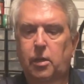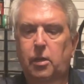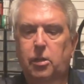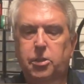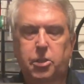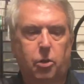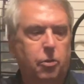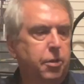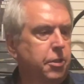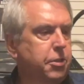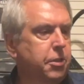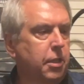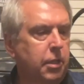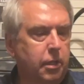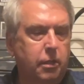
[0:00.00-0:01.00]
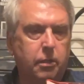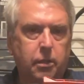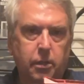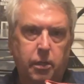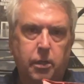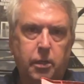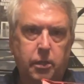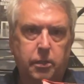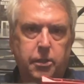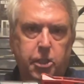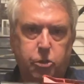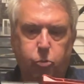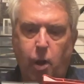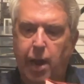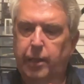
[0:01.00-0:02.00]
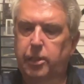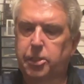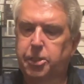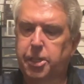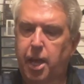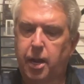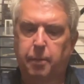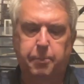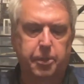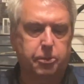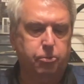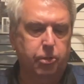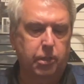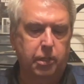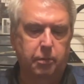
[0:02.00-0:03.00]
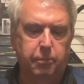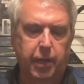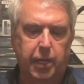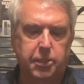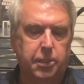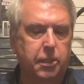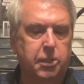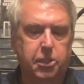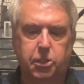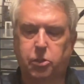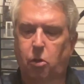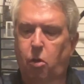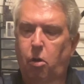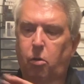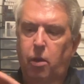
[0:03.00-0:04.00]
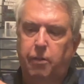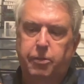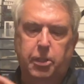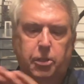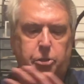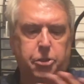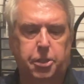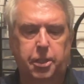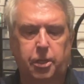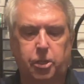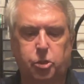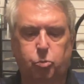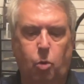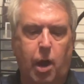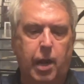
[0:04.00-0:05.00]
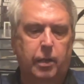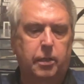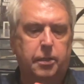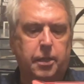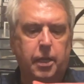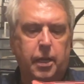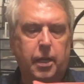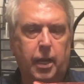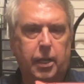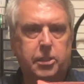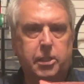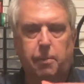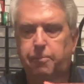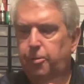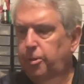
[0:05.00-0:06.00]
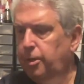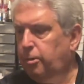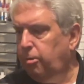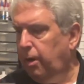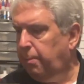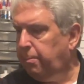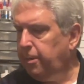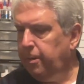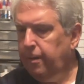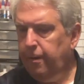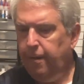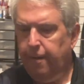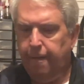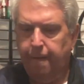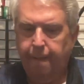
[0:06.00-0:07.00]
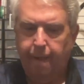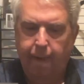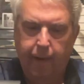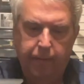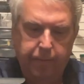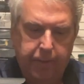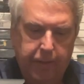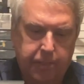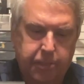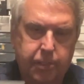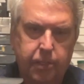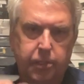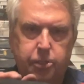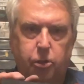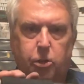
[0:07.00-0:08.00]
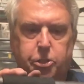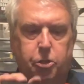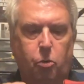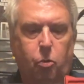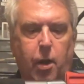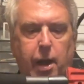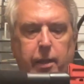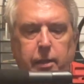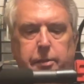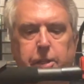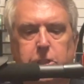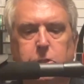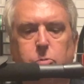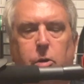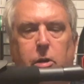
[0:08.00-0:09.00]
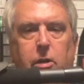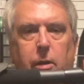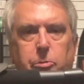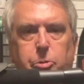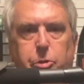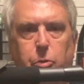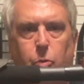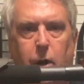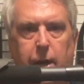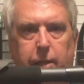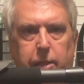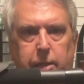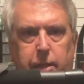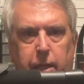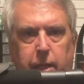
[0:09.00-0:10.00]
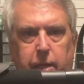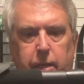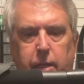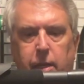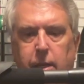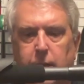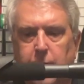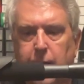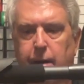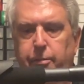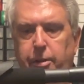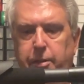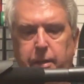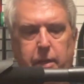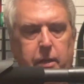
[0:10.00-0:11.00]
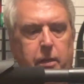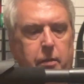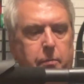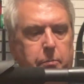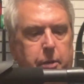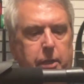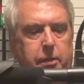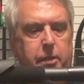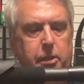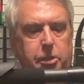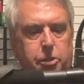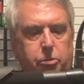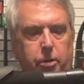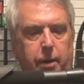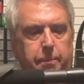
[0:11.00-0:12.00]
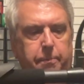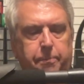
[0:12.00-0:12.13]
So this Weiland setup is really amazing. This is everything you see here is Weiland except for the grip. And this is also Weiland. This is what comes with the Weiland kit. Everything but this grip.